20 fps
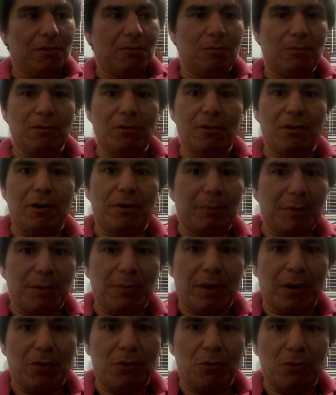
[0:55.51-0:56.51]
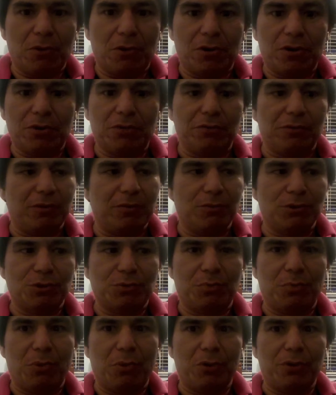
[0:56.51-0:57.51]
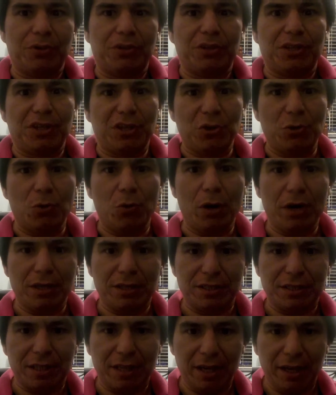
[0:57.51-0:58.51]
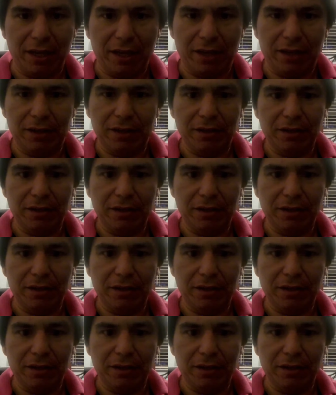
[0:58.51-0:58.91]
well, I'm in my own country, I was born in the USA,